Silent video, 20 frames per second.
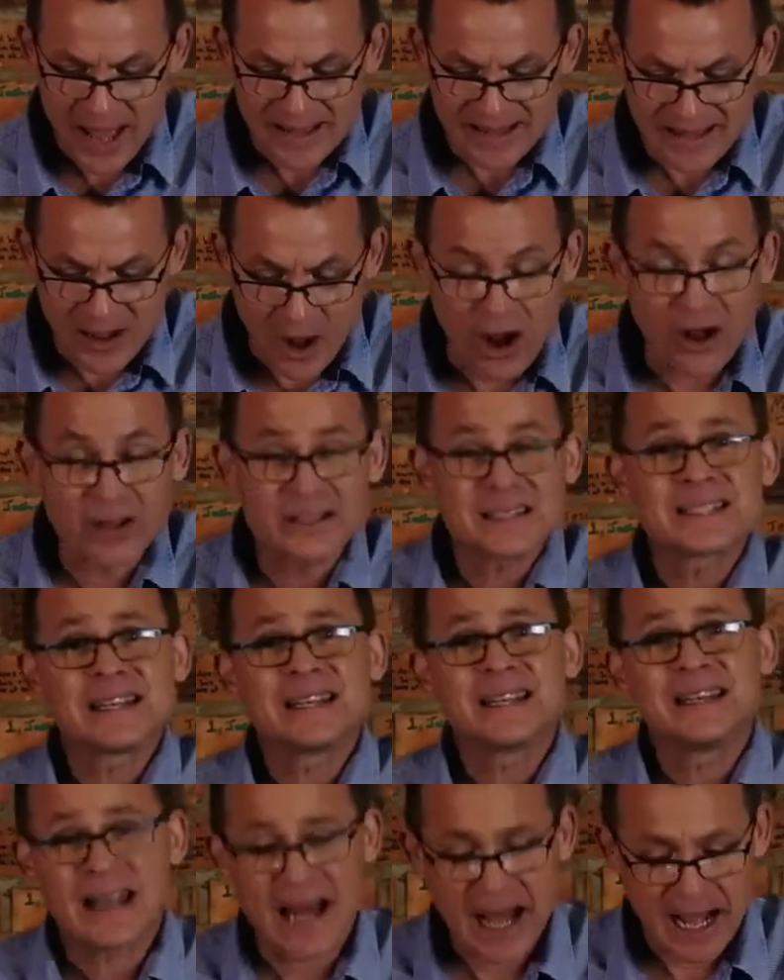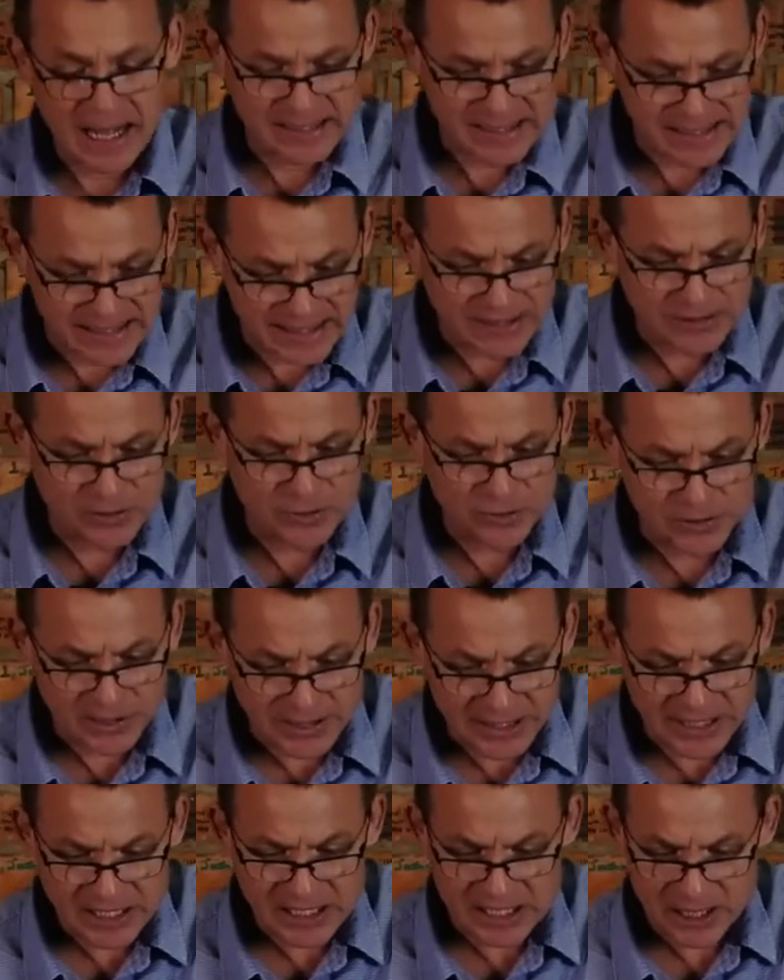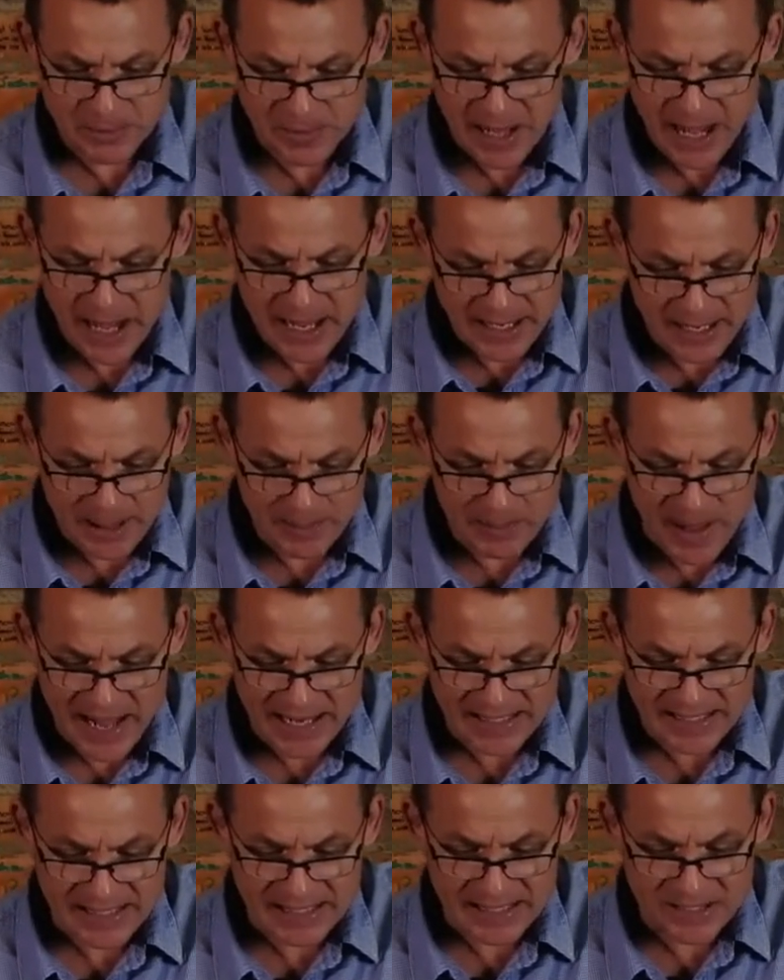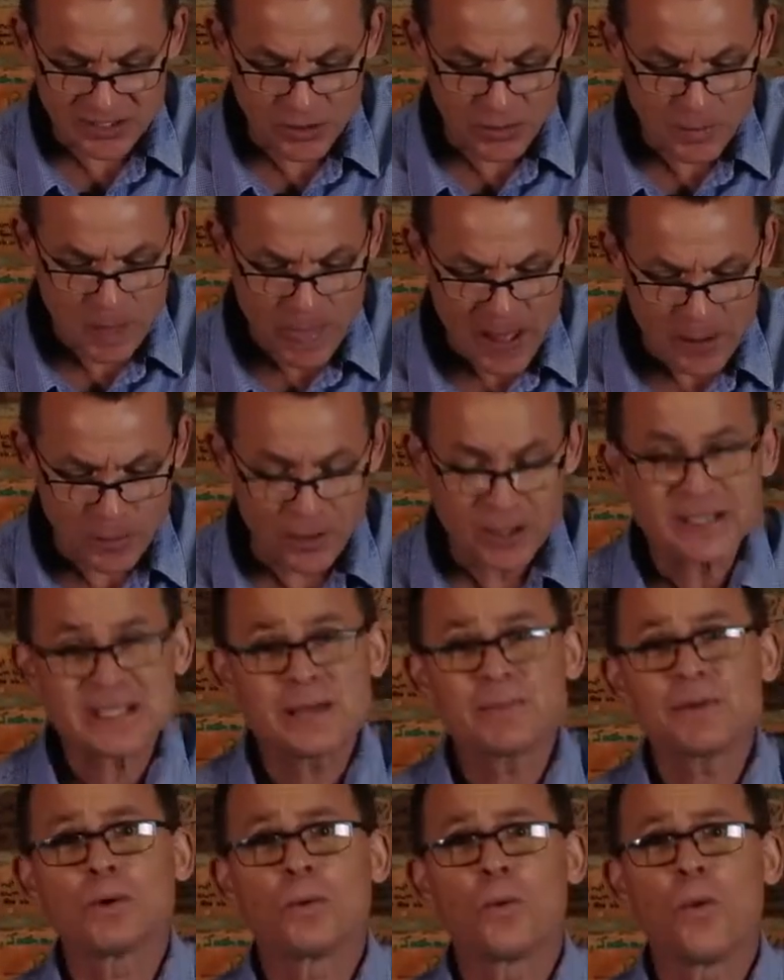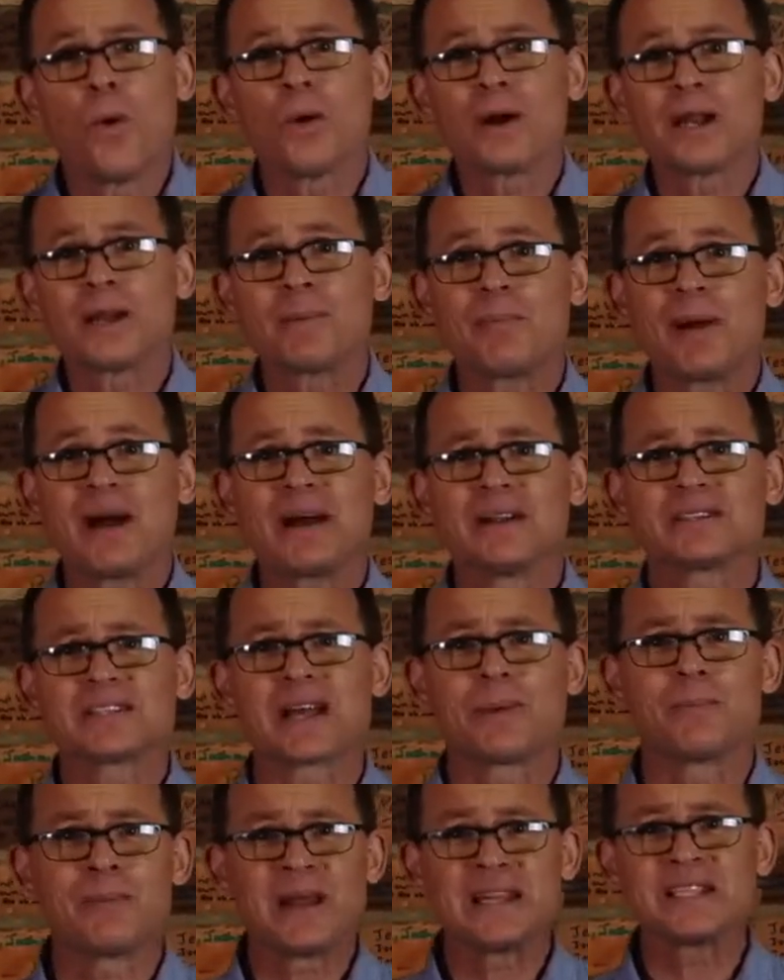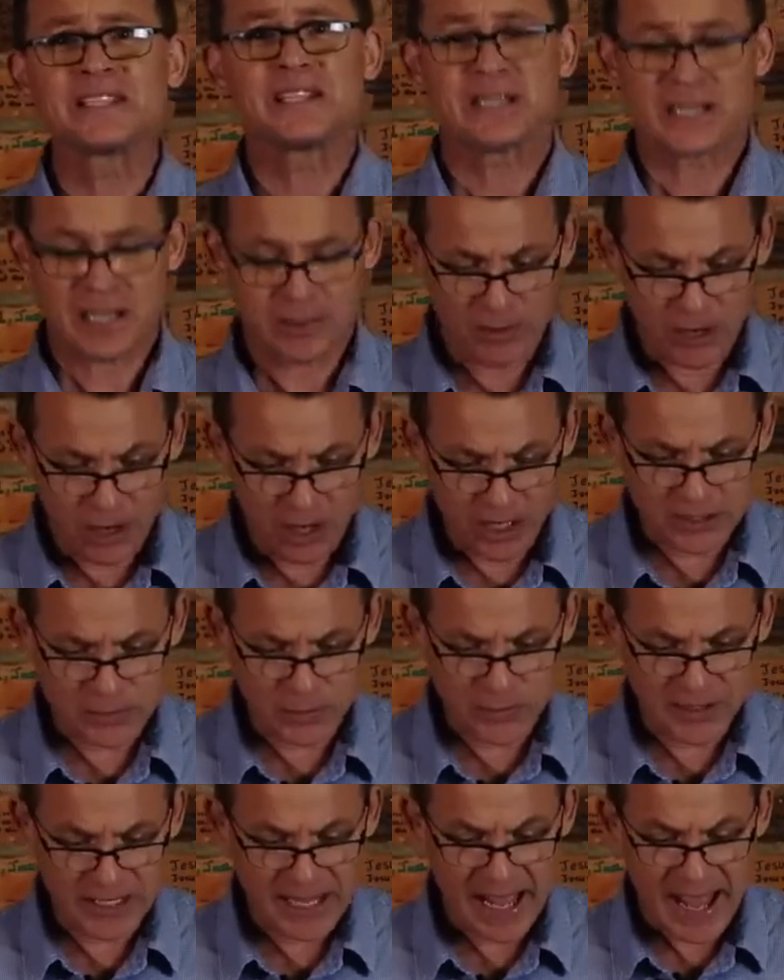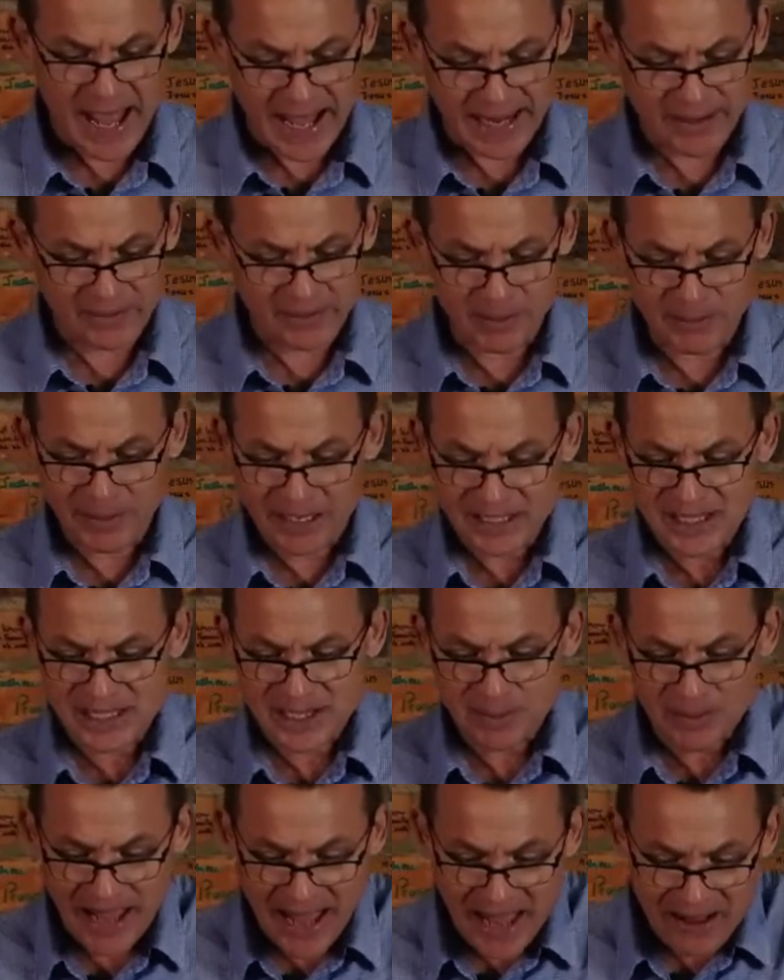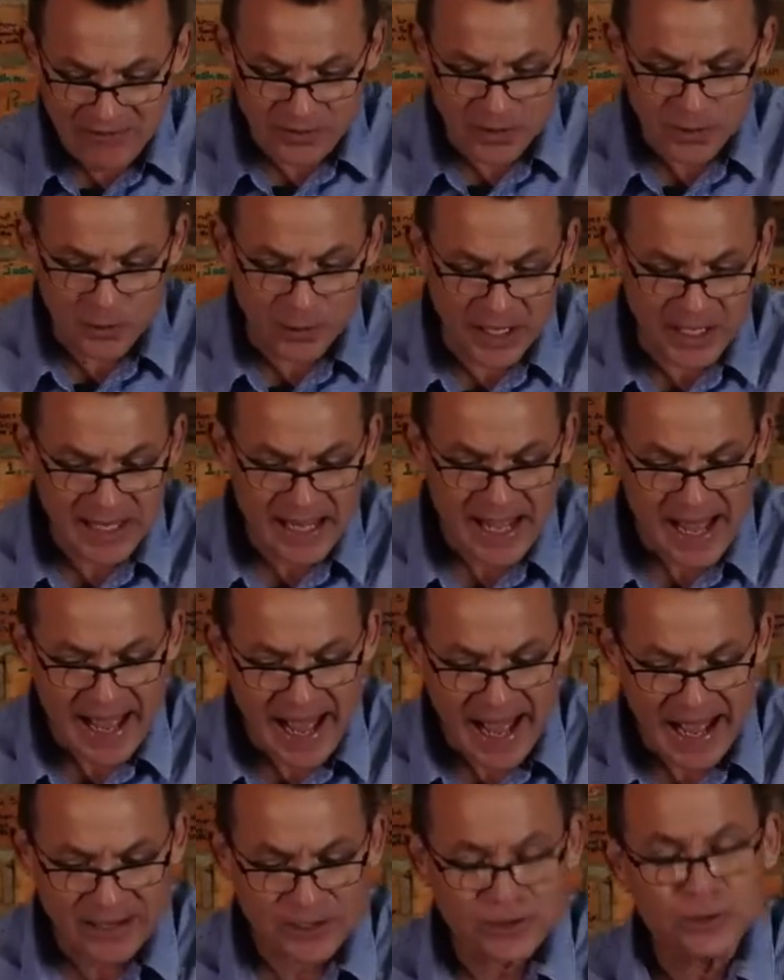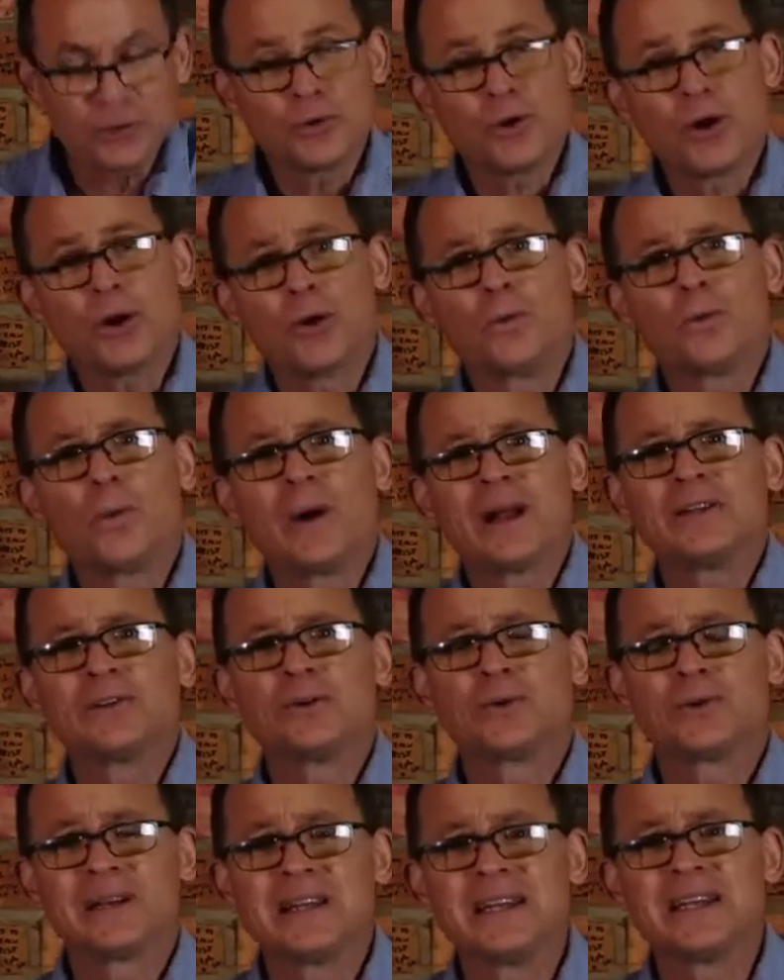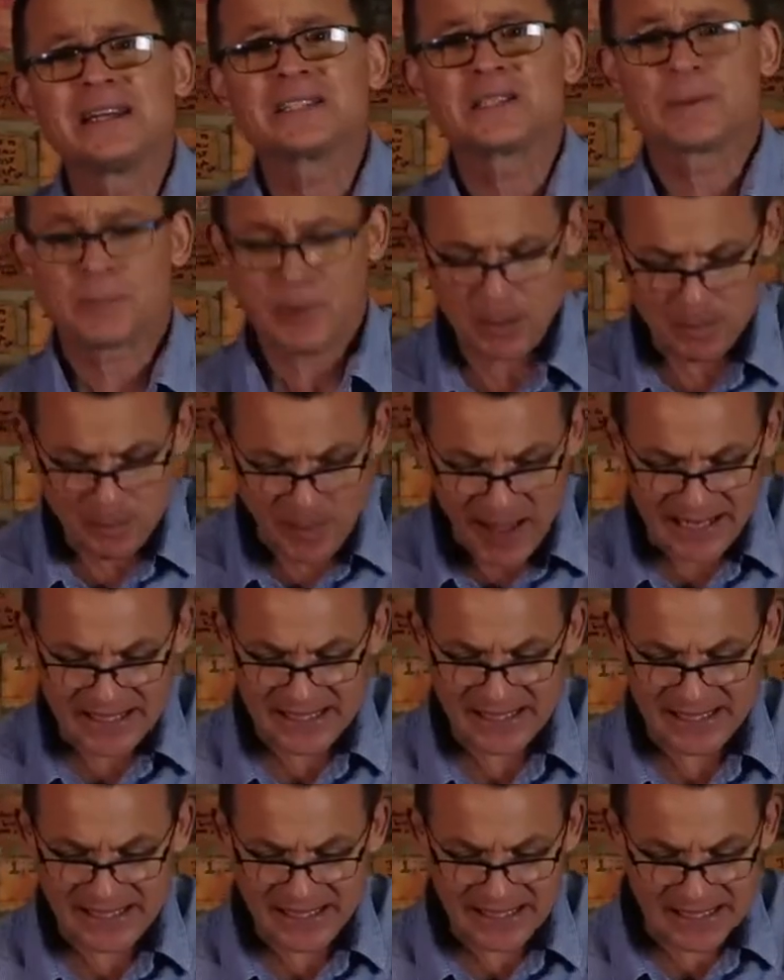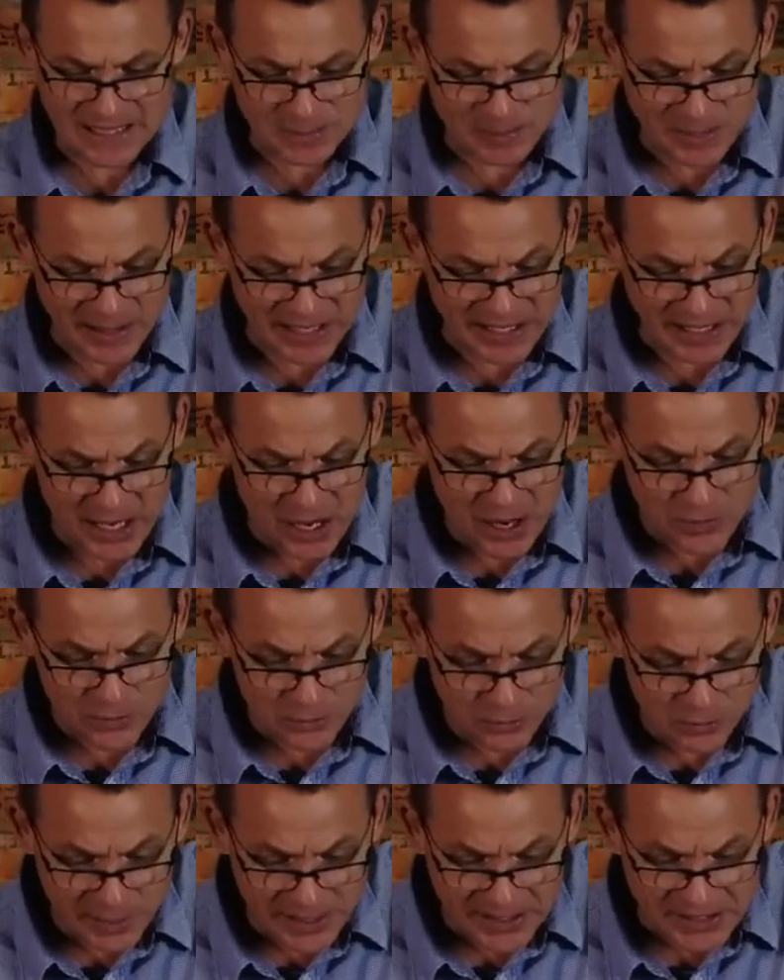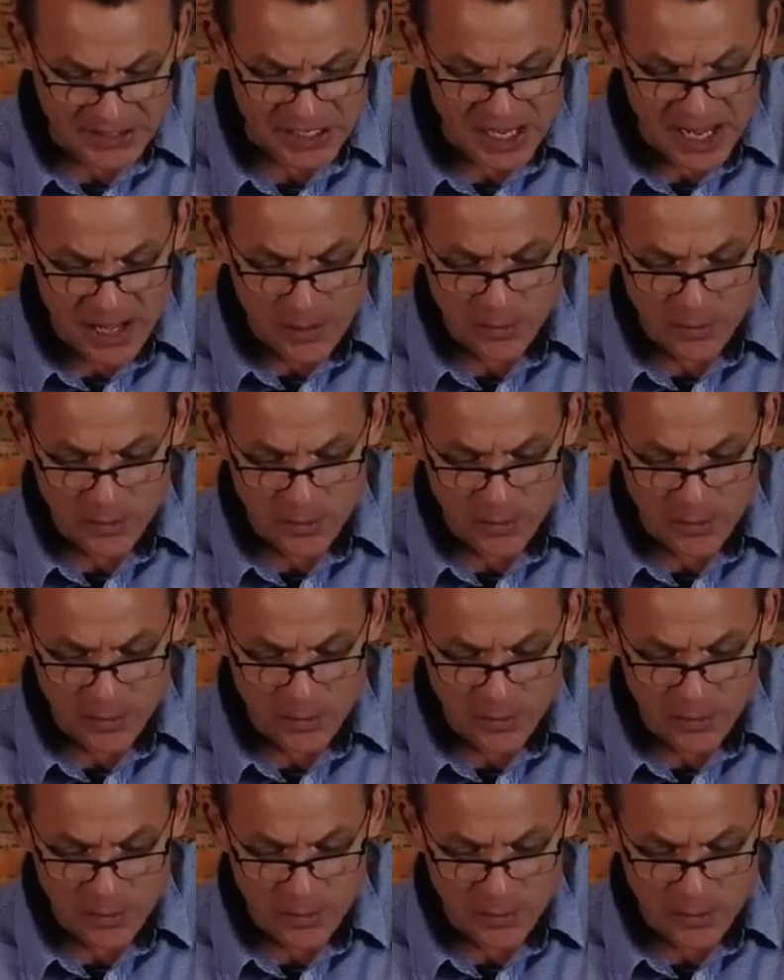The answer lies in your leadership capacity. So what are some of the warning bells? I mentioned them last week, and I'm going to mention them every week. How do you know when your leadership capacity is being reached?